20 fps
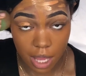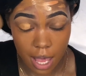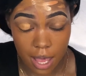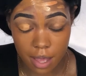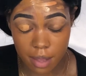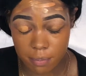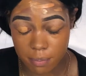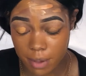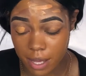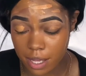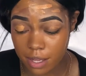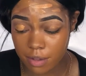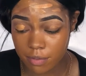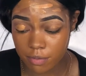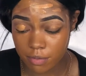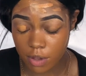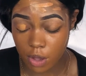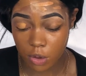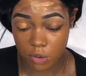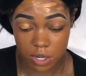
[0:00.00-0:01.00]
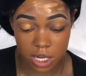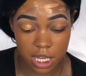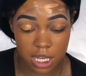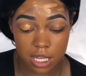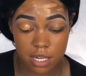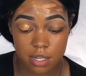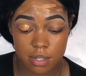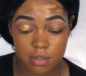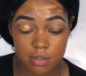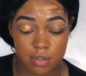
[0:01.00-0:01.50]
I may have
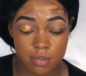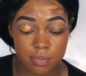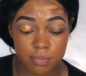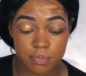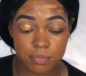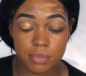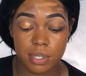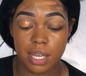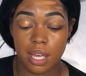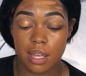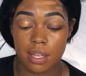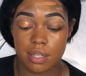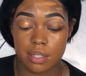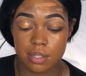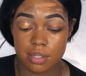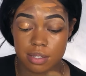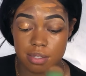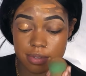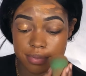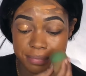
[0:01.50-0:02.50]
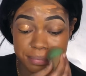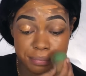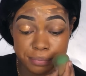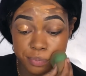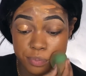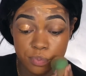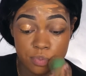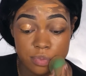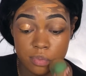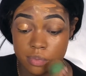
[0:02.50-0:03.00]
OD'd because
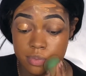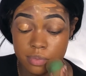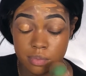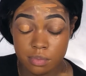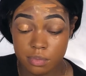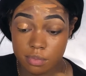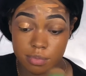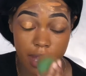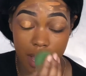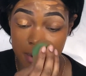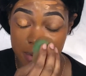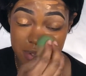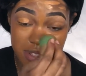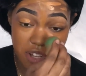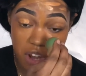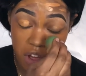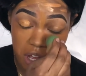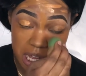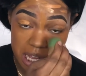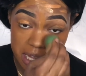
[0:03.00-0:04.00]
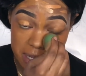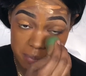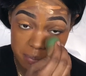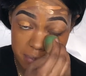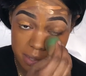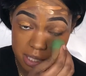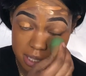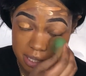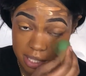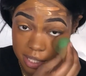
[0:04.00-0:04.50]
I was talking,
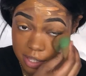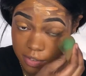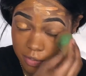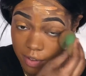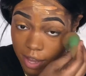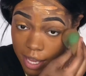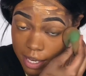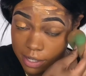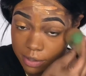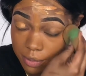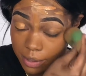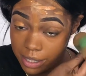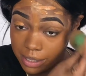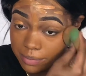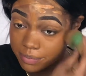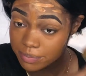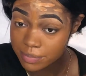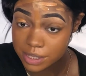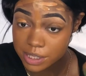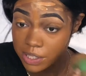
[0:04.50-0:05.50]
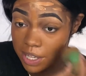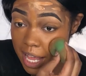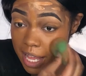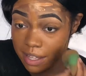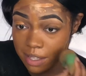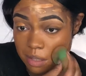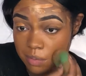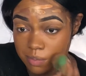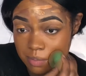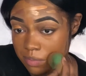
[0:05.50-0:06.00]
but that's fine as well. It's okay.
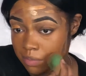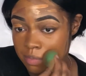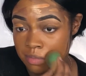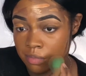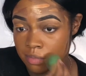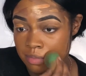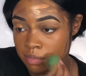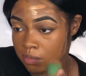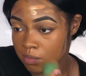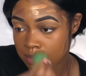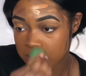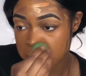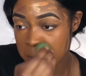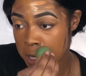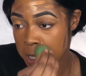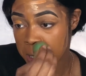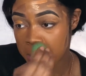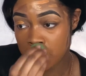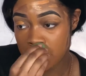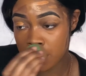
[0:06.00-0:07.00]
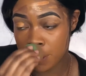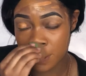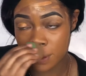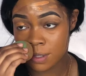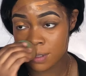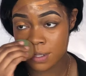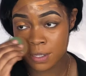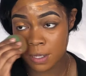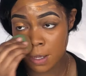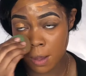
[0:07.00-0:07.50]

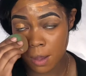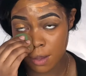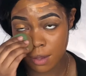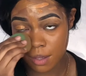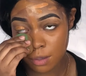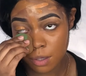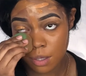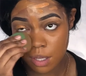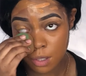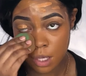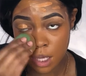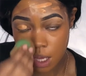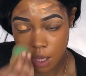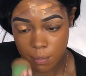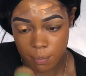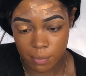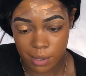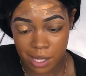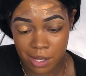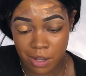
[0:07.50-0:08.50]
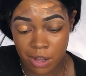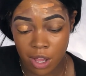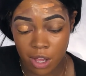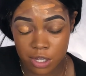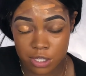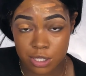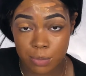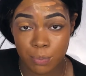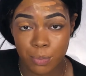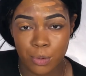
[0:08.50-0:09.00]
It's may
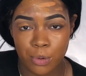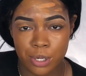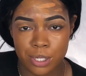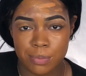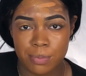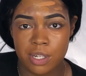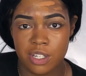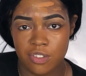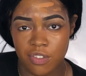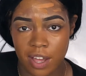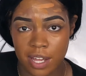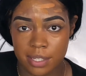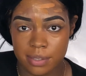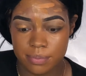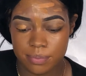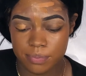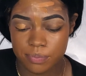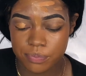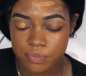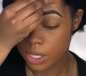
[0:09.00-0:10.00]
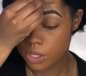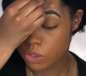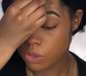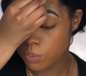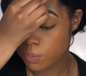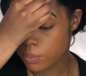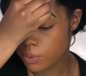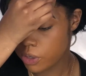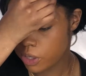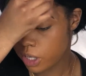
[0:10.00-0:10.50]
clog some pores, but it's fine. Okay, so
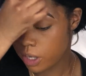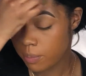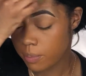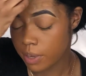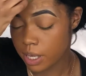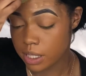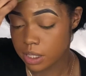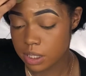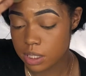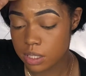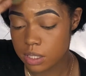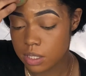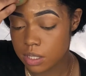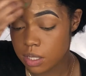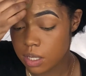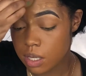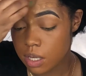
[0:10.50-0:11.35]
pretty much